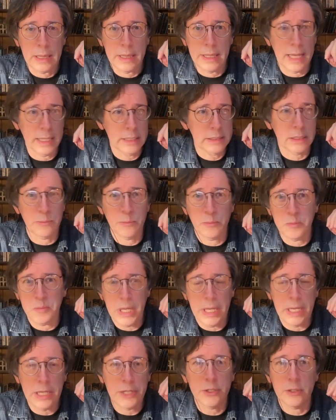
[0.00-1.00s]
That's a
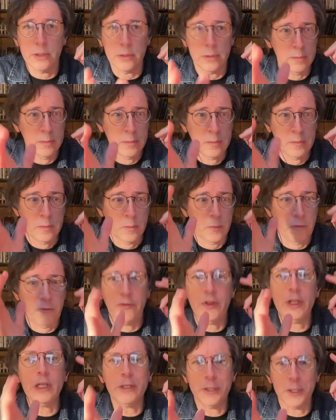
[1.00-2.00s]
major
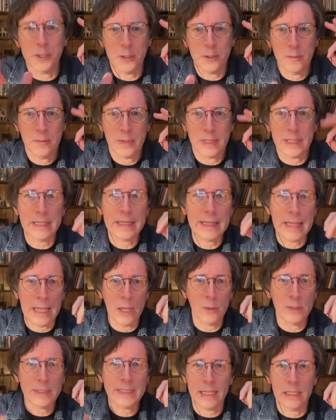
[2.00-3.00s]
filter that
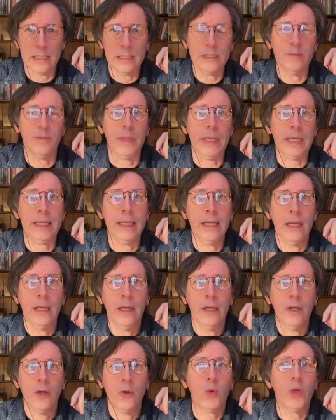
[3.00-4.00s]
now tells me
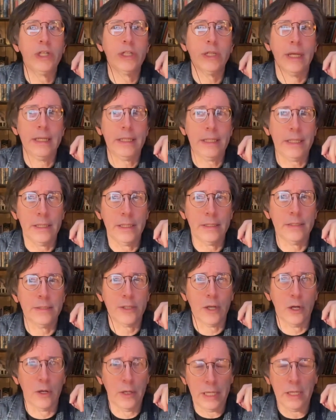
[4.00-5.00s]
which
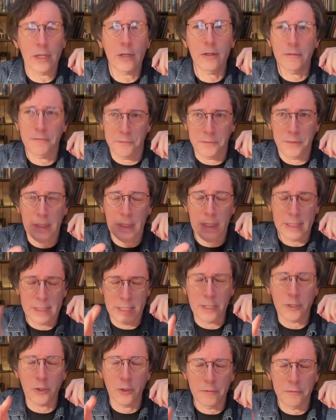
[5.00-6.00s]
ideas
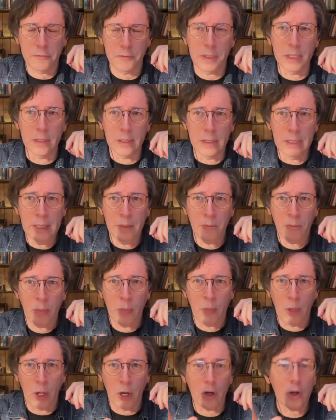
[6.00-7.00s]
is he going to feel
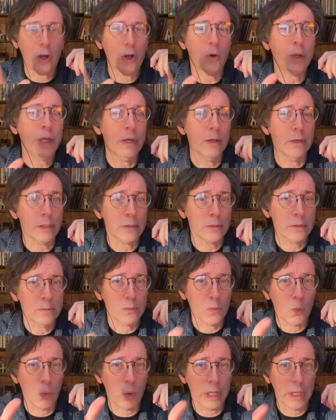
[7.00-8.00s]
are coherent
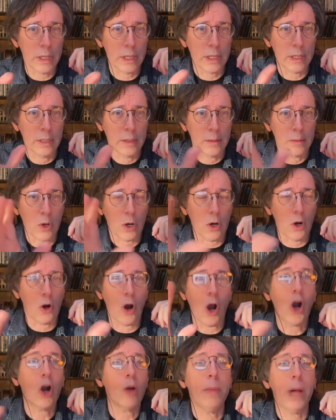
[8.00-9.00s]
with or
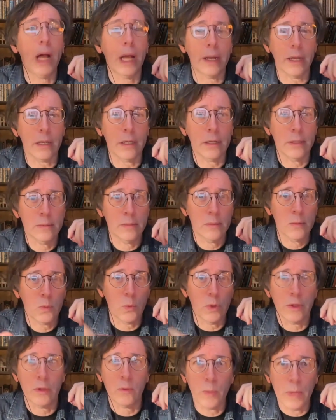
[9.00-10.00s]
are harmonic
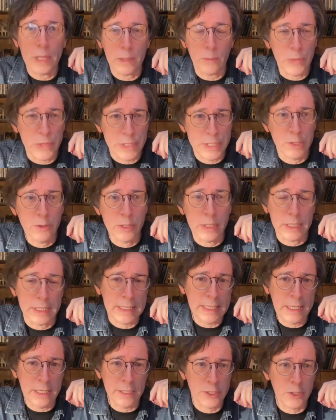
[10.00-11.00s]
with the material
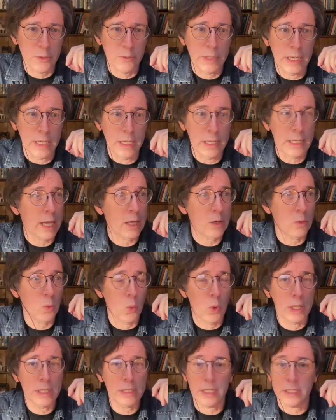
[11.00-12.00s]
that he has created, and
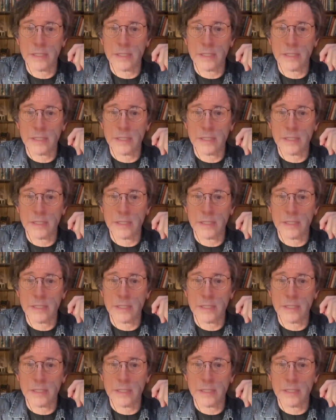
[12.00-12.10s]
what